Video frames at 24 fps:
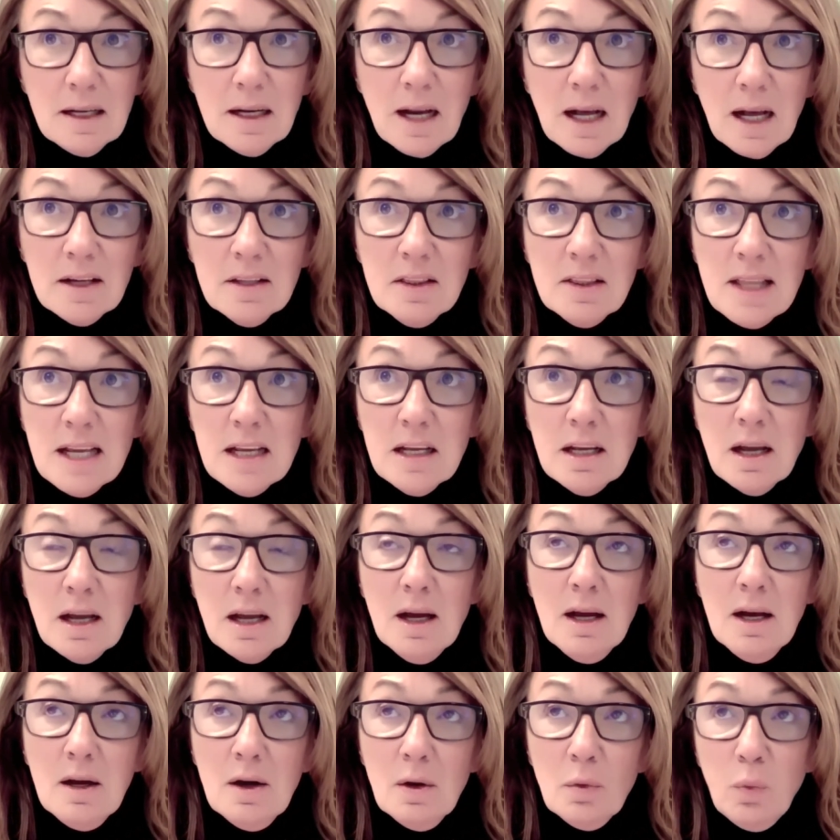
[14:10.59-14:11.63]
And I think
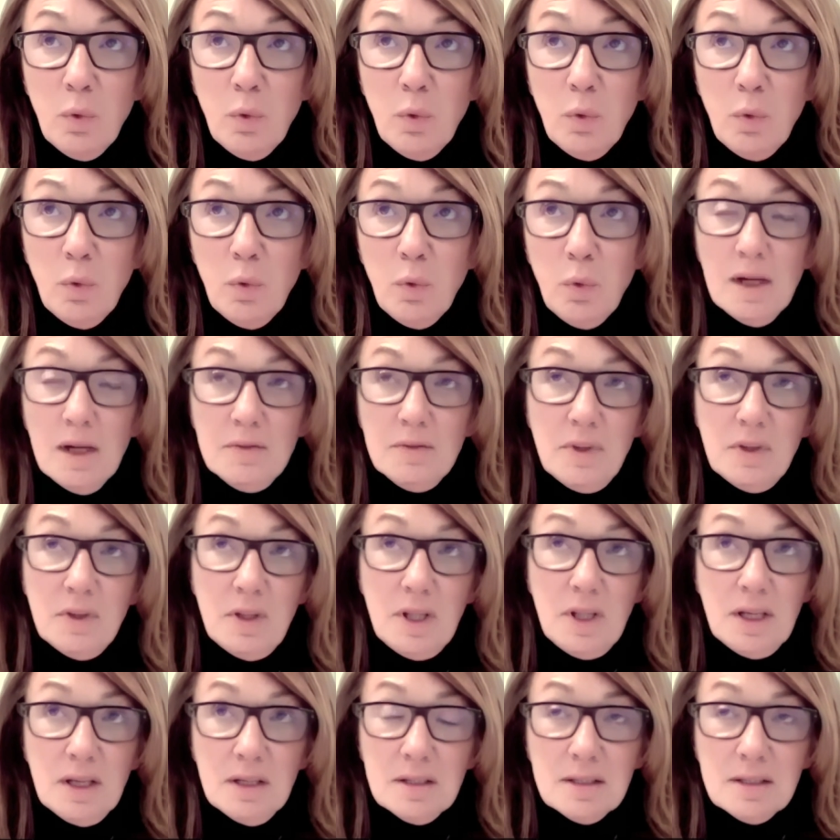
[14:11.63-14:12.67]
one of the
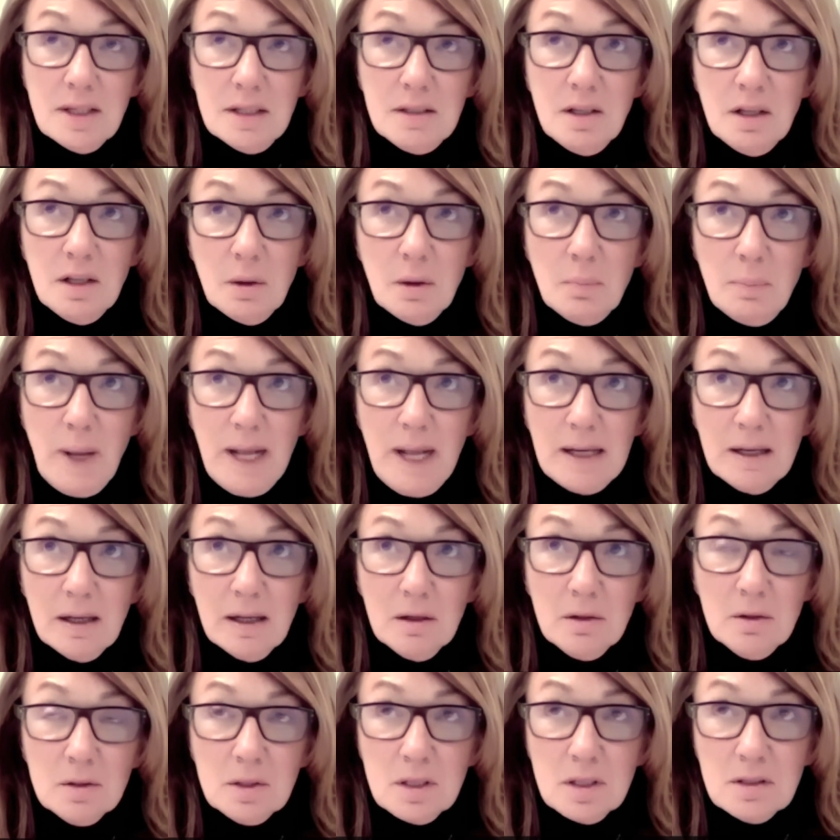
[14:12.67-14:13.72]
things, and Ben
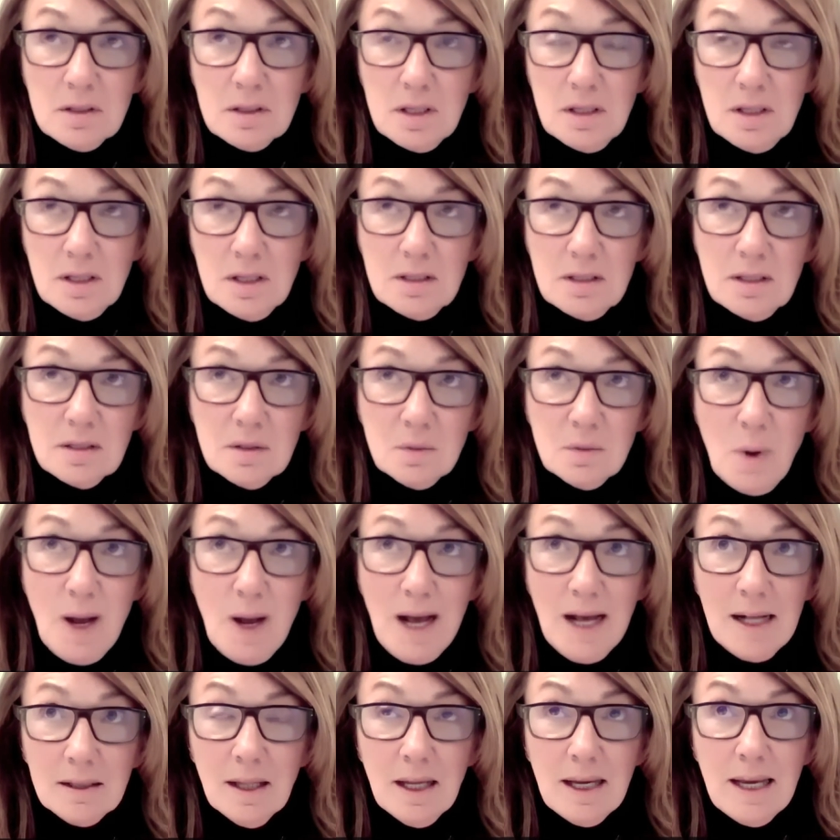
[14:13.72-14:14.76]
alluded to this as
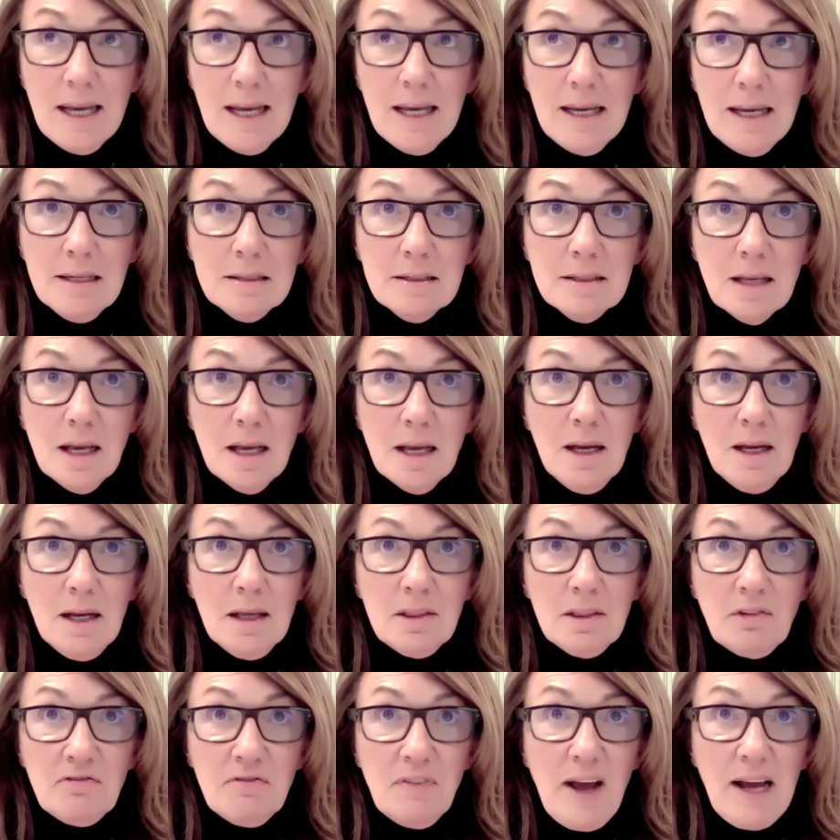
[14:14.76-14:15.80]
well, is
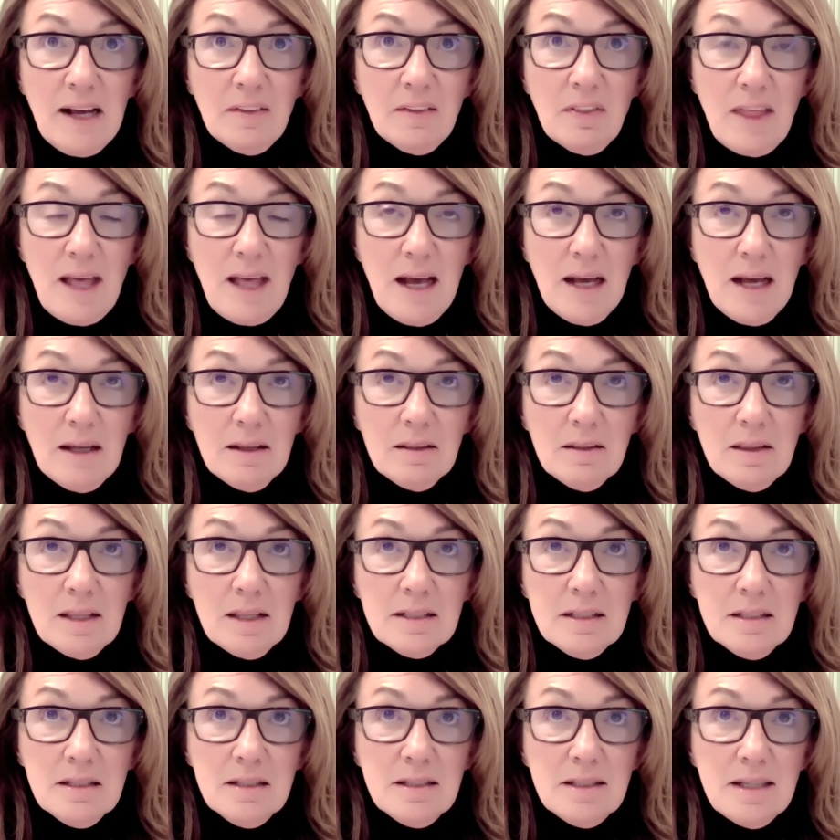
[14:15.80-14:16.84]
the fact that
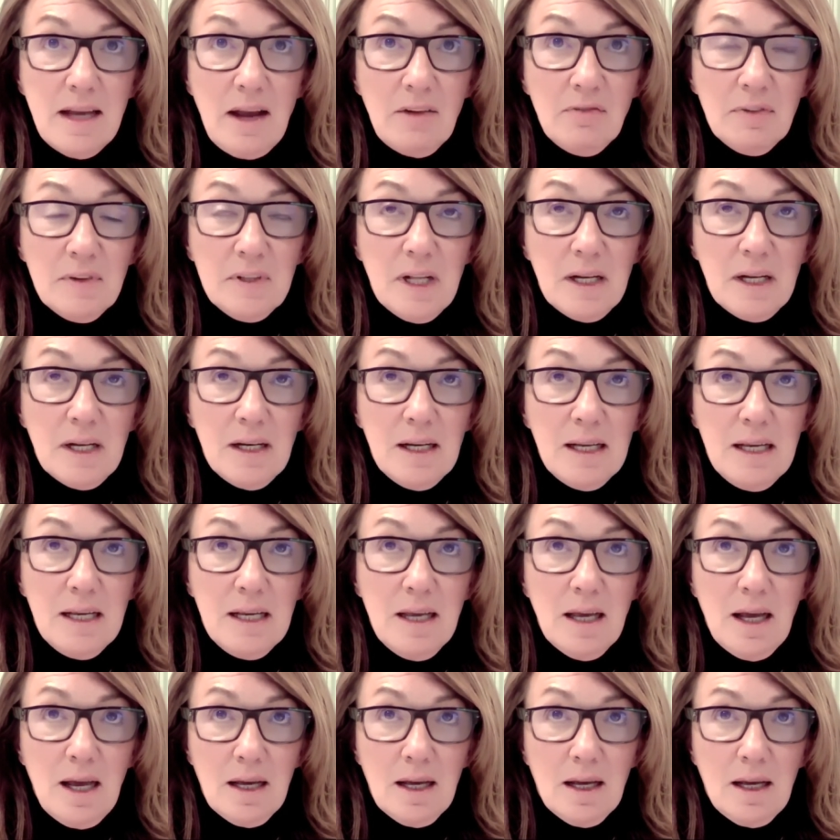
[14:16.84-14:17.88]
this is
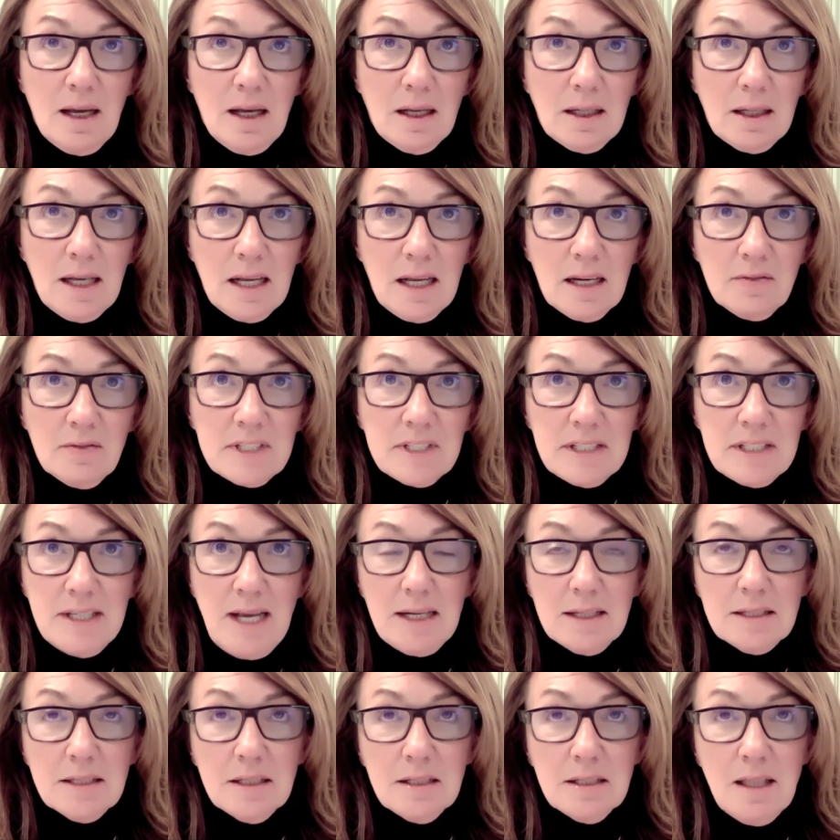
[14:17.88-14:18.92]
definitely kind of a
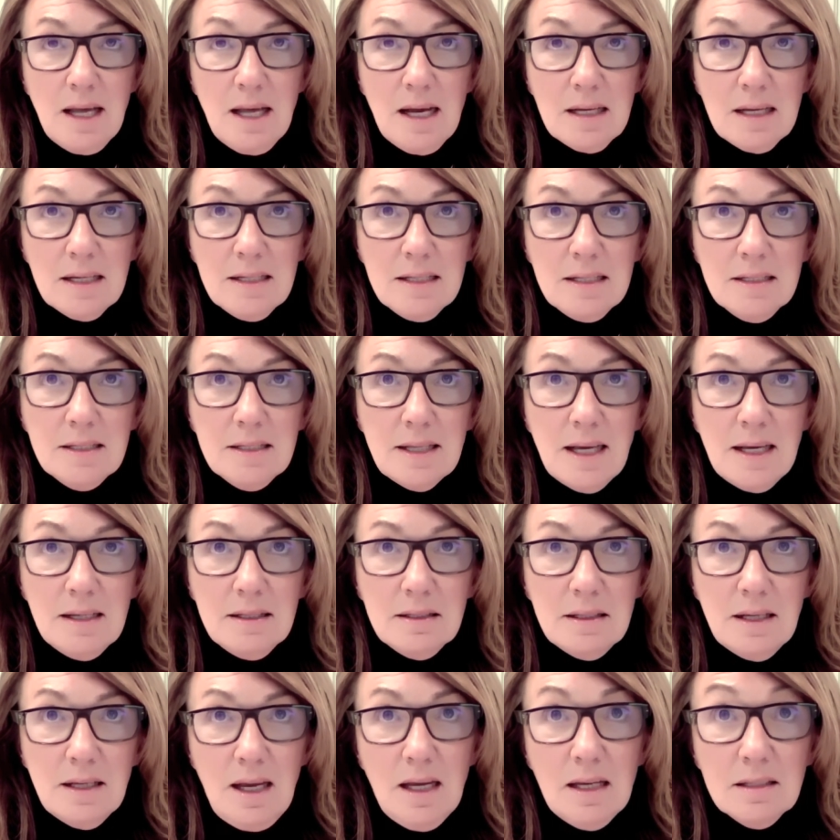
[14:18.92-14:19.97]
sector that is
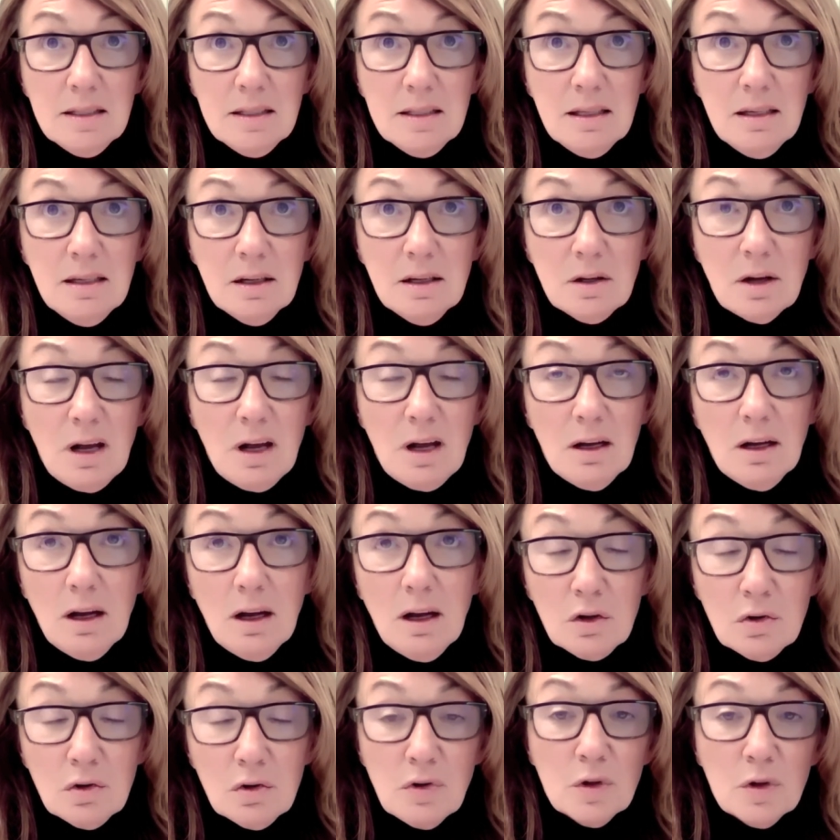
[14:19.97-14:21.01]
hitting
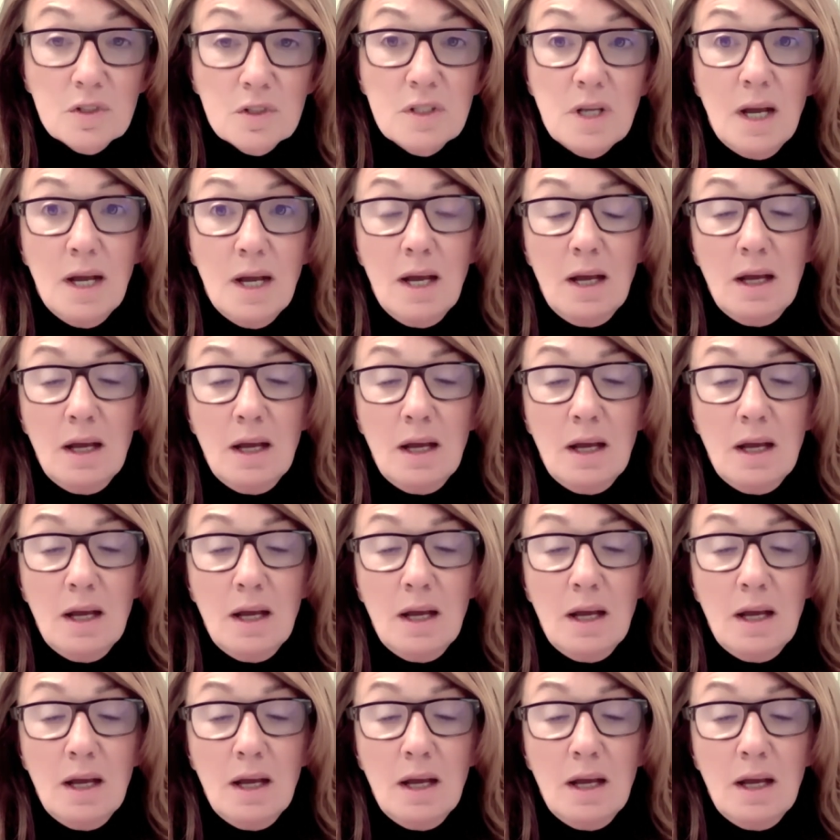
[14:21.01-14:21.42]
across